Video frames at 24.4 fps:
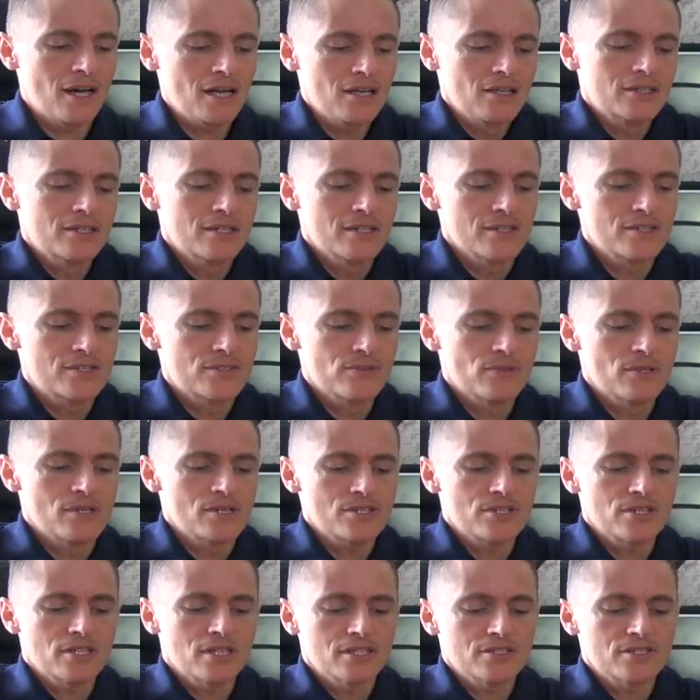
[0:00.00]
I look at this
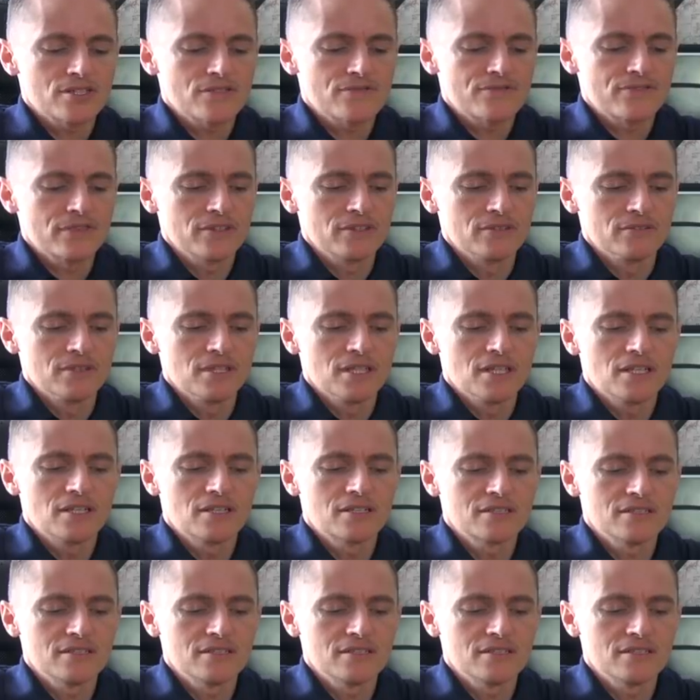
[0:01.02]
watch and I just feel, well,